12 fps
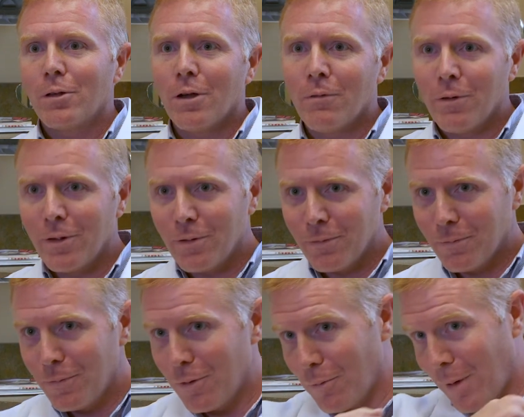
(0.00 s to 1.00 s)
covering
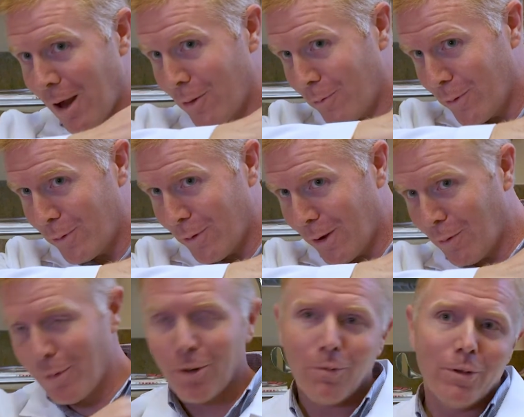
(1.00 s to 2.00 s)
your mouth with your
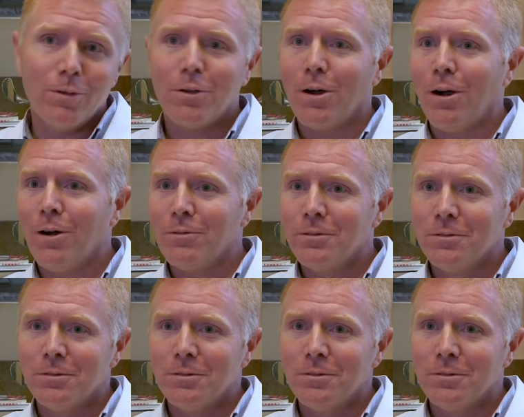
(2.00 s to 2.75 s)
elbow when you cough,